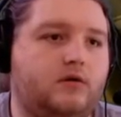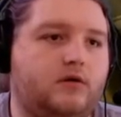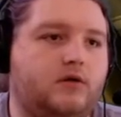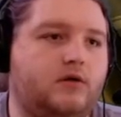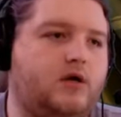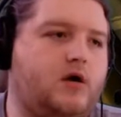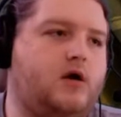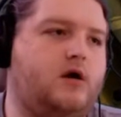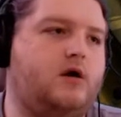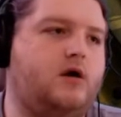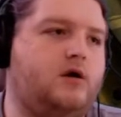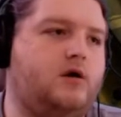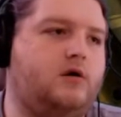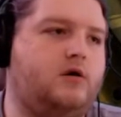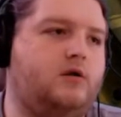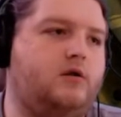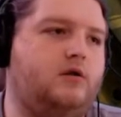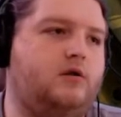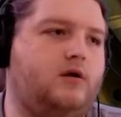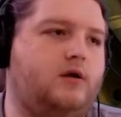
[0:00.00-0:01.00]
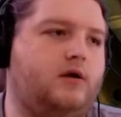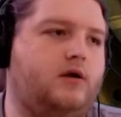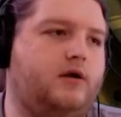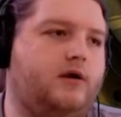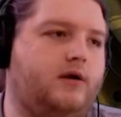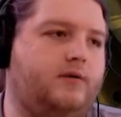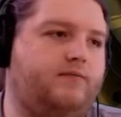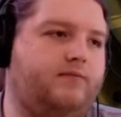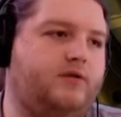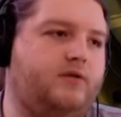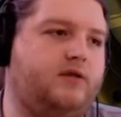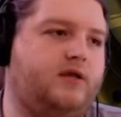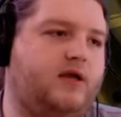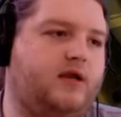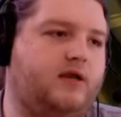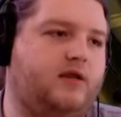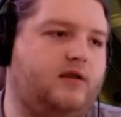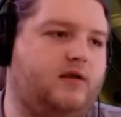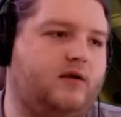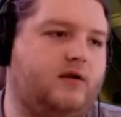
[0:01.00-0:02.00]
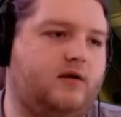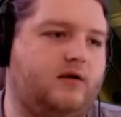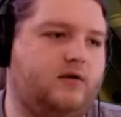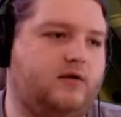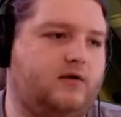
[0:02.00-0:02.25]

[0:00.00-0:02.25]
Girl? Alright, put that in there.